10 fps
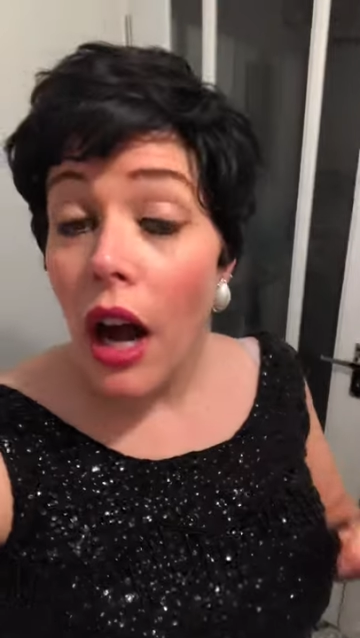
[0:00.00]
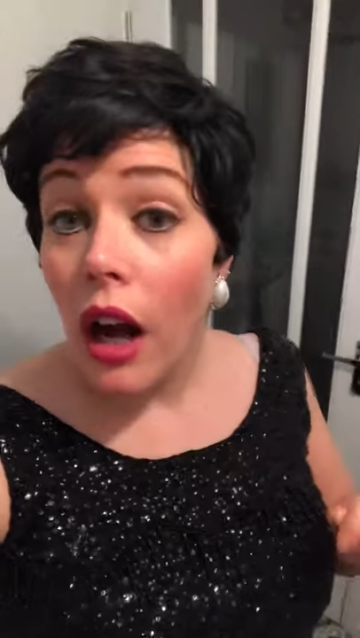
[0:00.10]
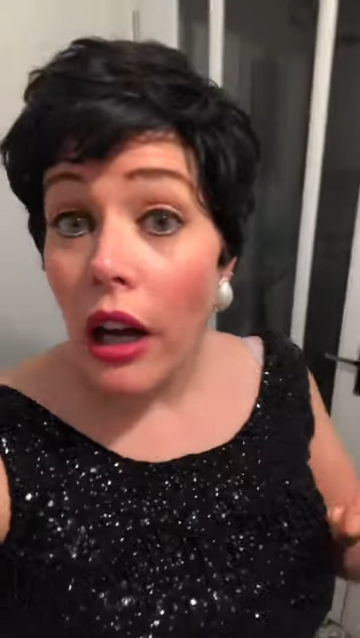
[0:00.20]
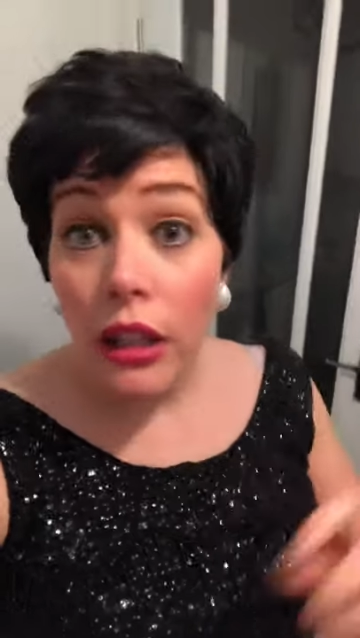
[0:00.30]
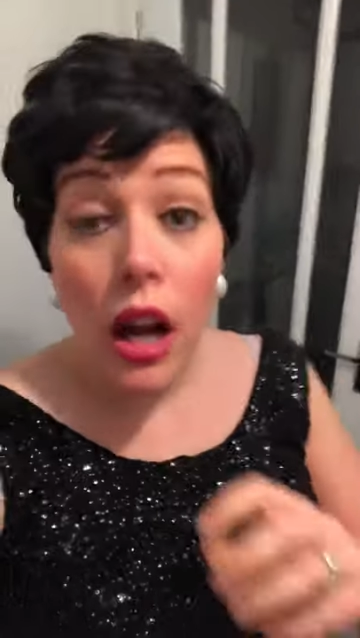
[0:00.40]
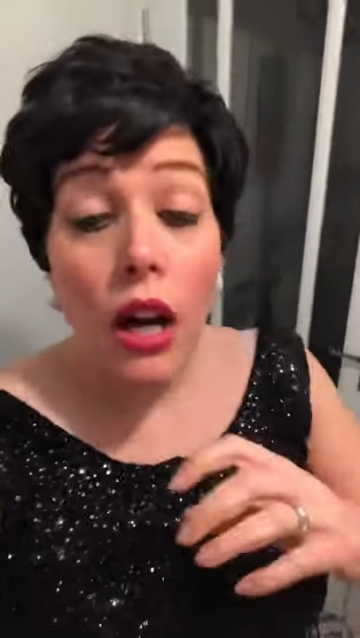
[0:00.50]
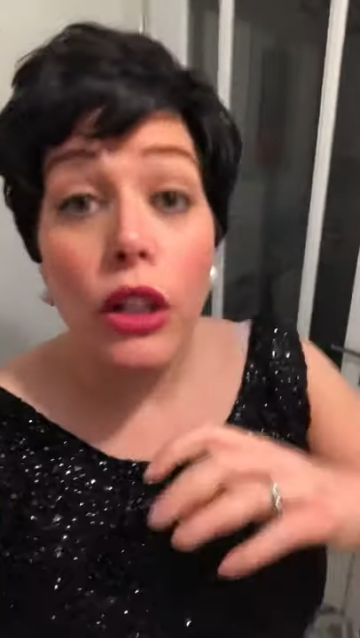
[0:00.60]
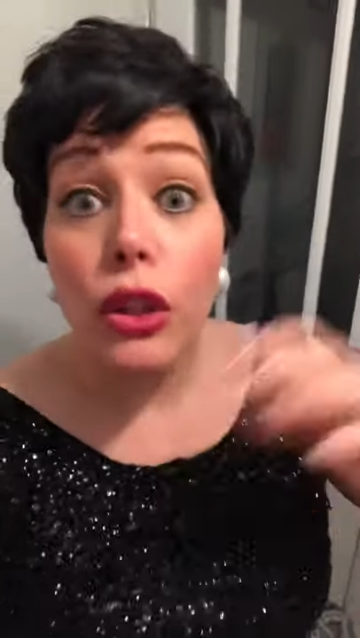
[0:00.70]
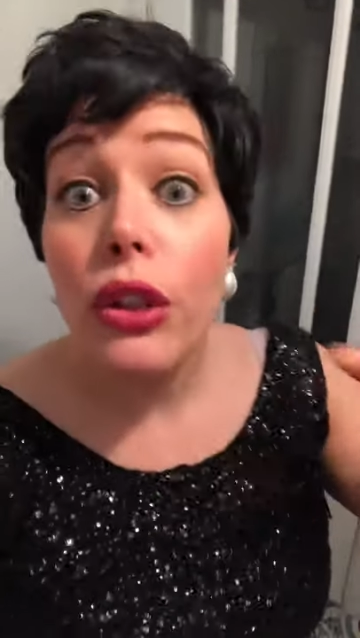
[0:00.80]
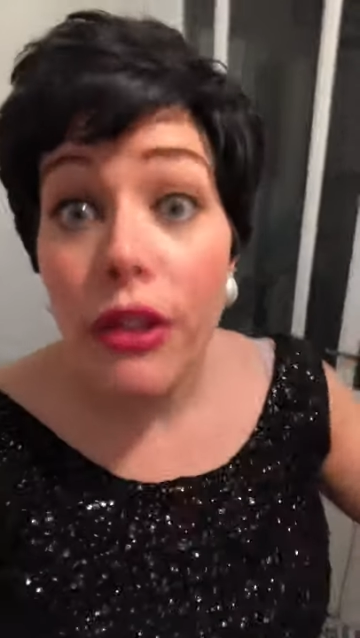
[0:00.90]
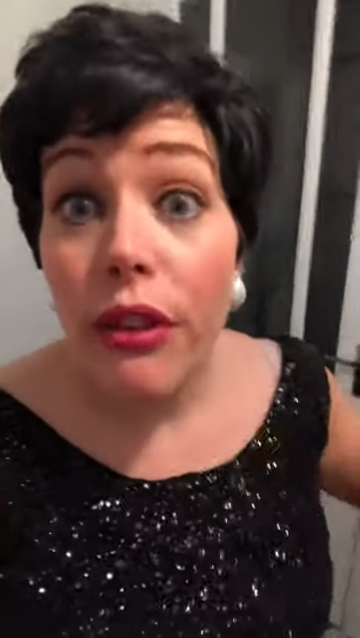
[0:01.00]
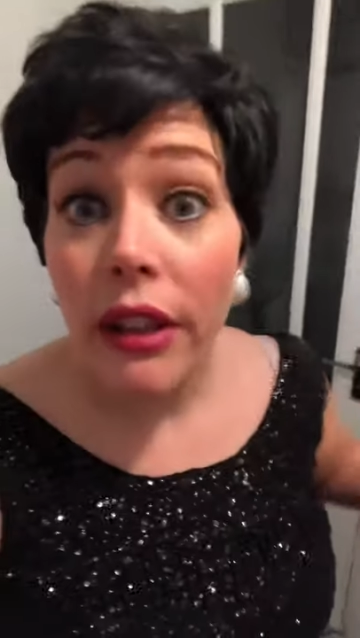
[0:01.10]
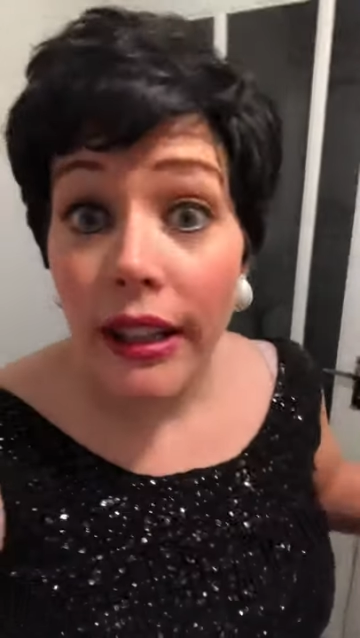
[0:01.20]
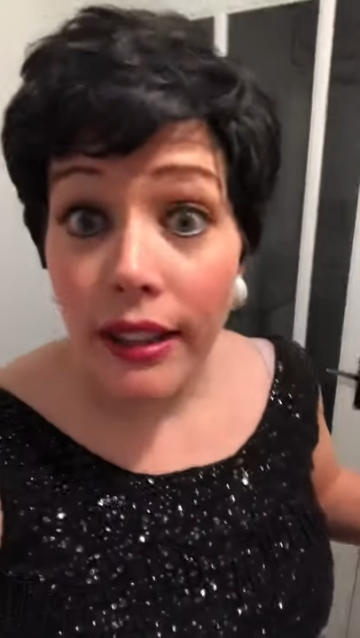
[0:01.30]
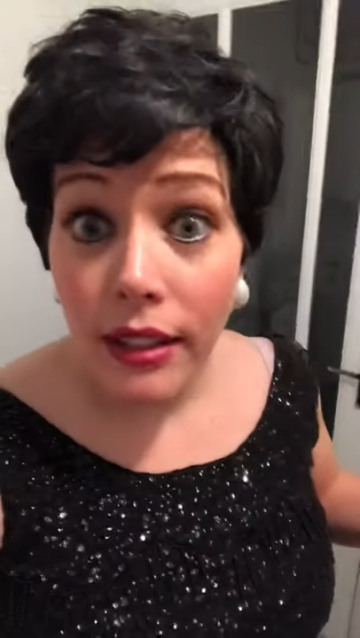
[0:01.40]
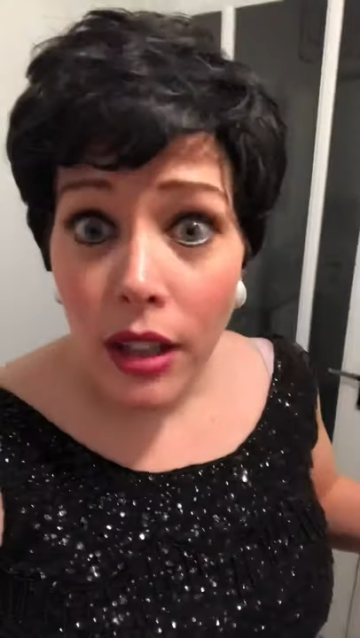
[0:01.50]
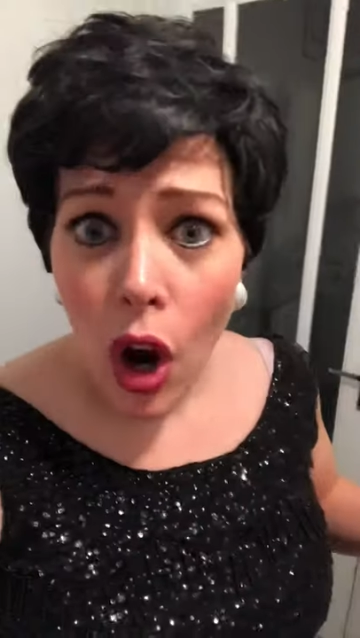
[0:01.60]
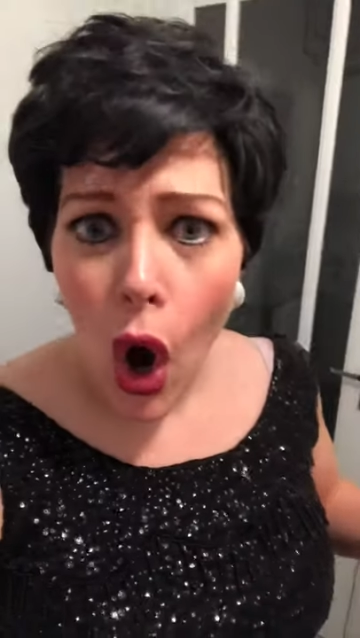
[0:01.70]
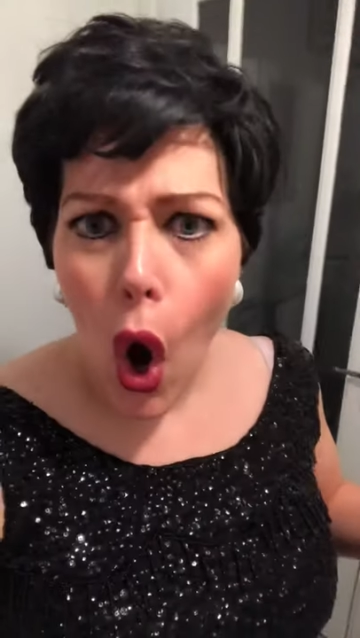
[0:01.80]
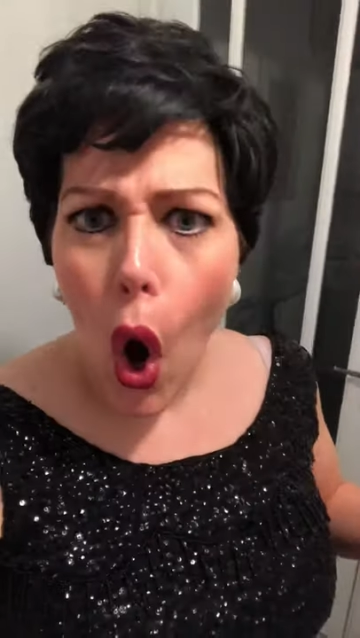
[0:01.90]
a good thing
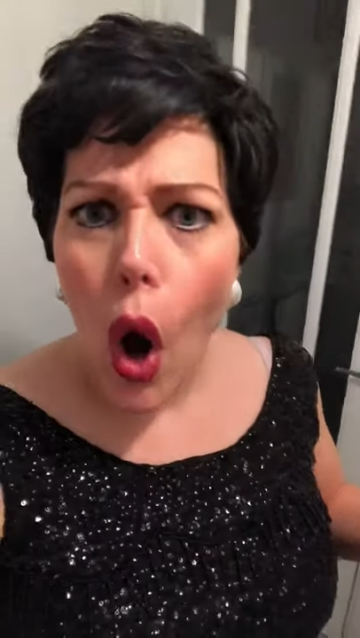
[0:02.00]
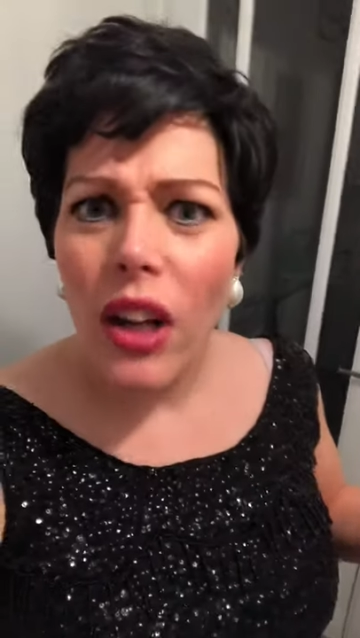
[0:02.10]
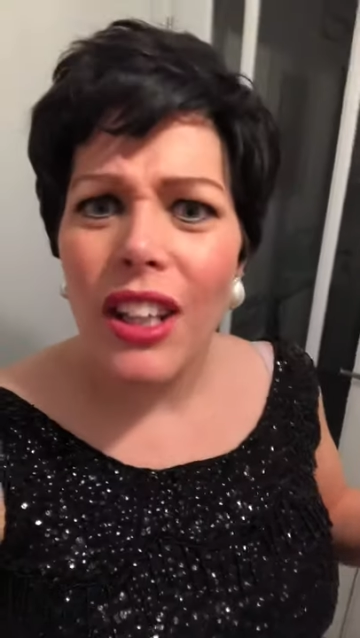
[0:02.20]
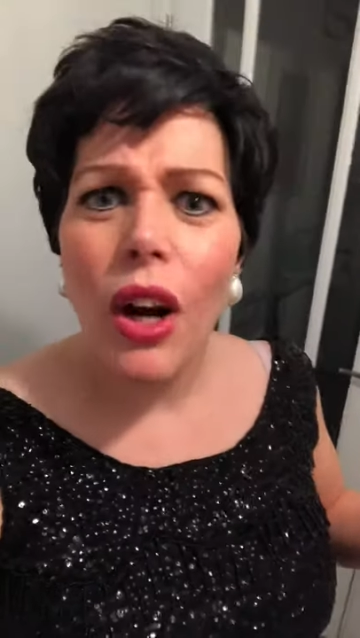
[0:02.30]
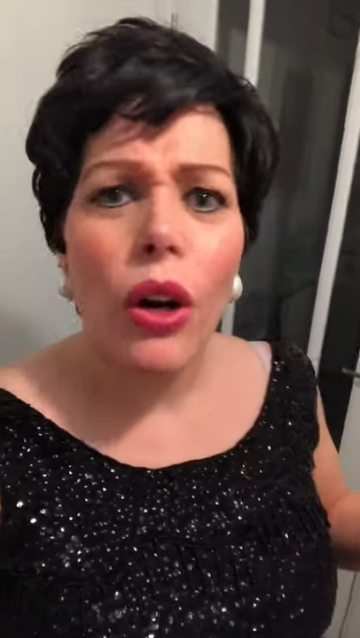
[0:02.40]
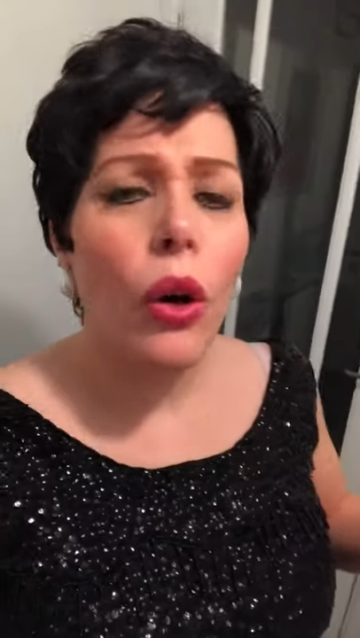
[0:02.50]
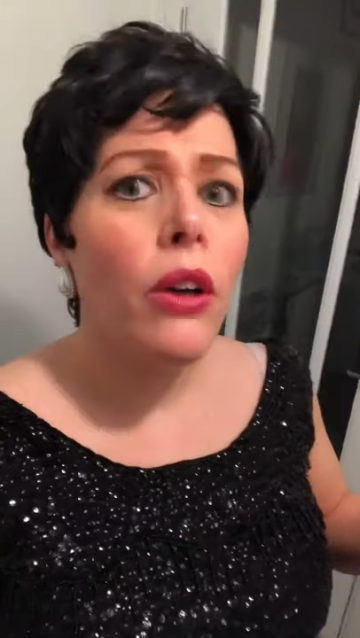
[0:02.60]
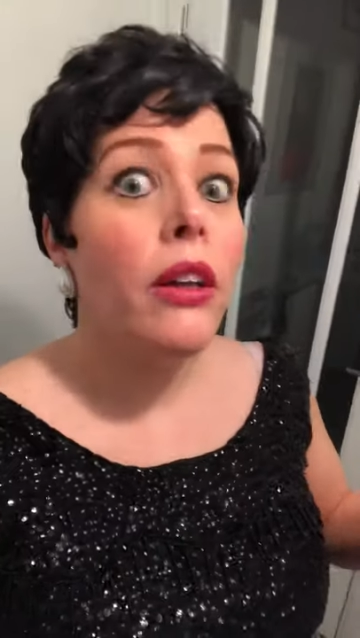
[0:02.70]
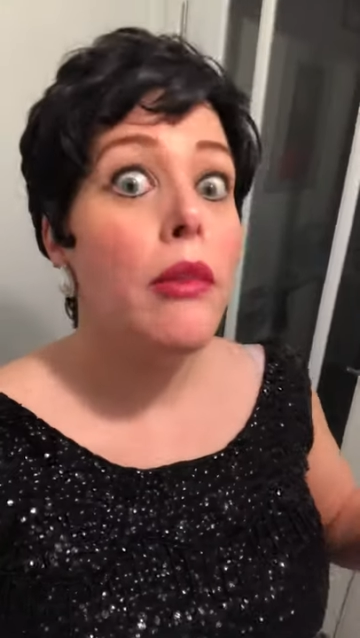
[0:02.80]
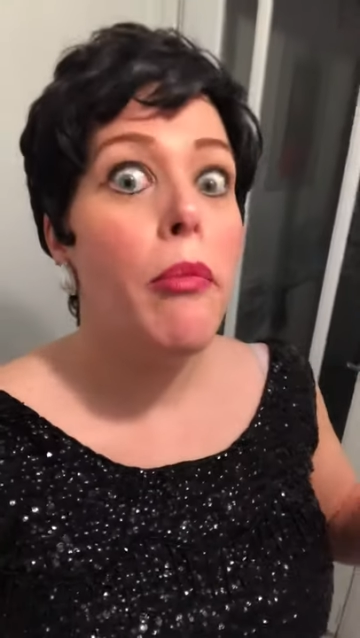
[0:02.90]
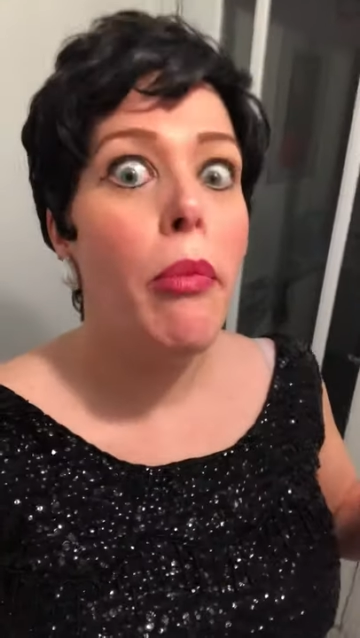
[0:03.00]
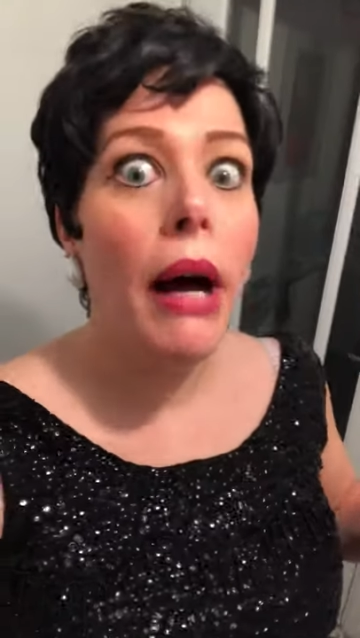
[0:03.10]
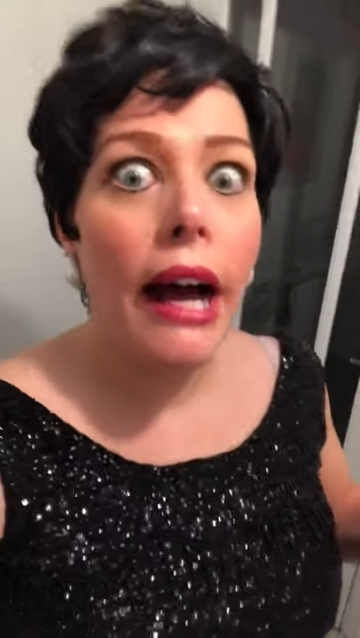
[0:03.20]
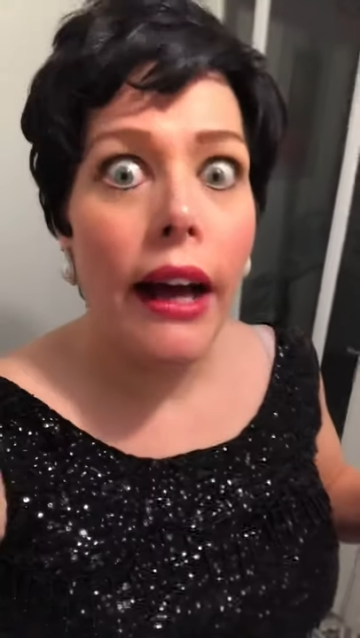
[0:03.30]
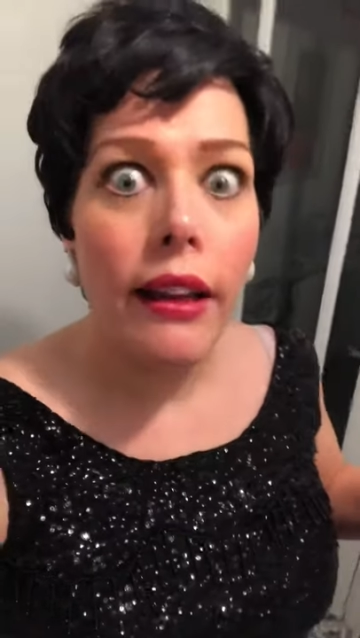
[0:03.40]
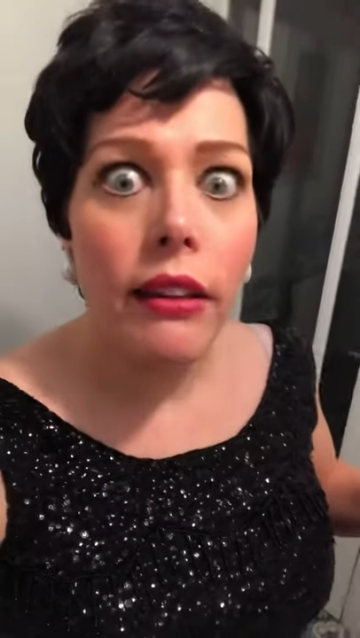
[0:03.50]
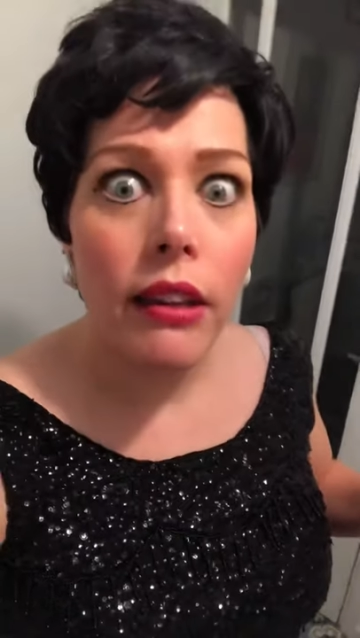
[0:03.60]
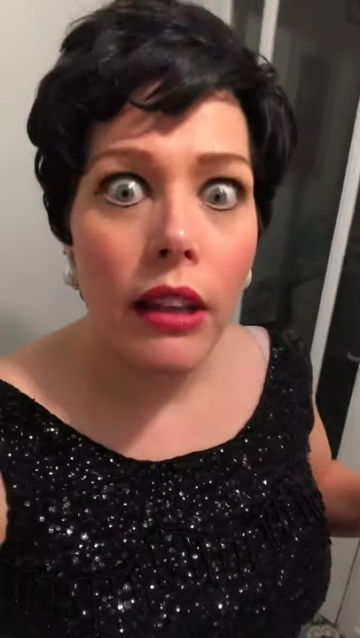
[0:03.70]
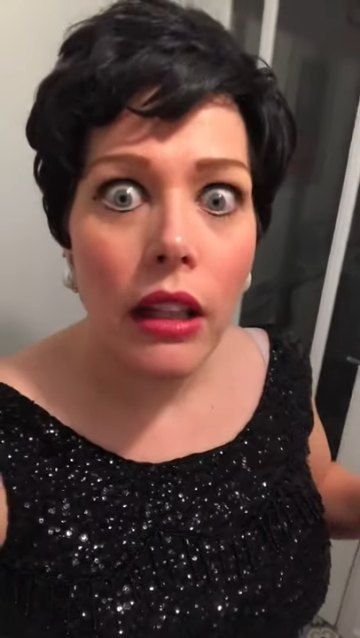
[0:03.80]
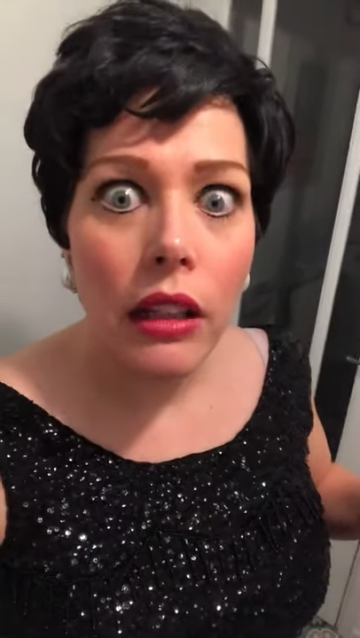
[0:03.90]
or a bad
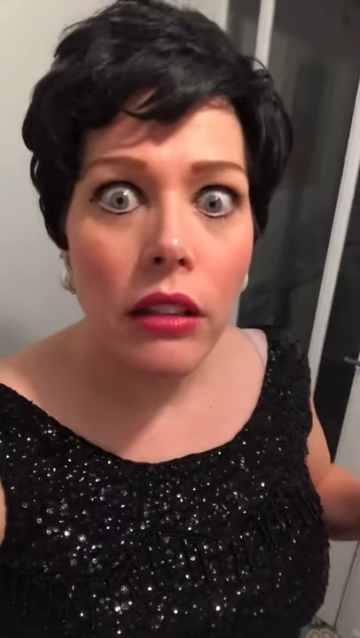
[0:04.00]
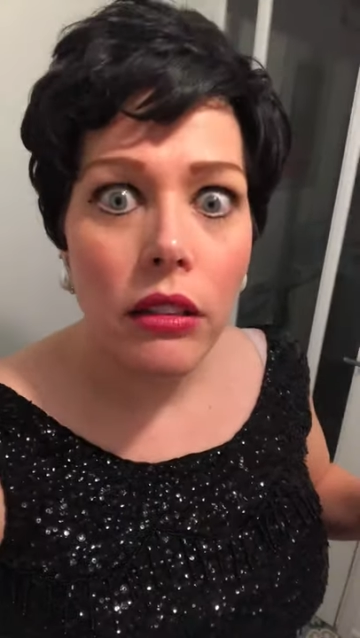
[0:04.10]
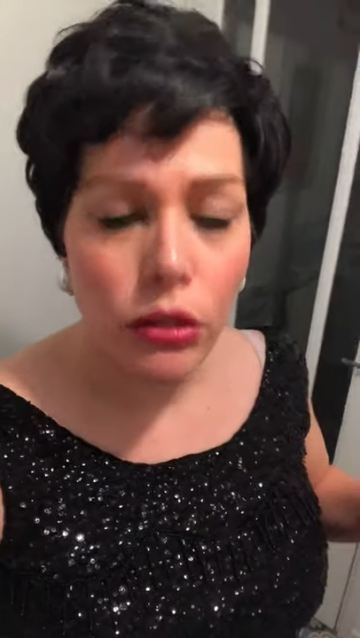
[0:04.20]
thing.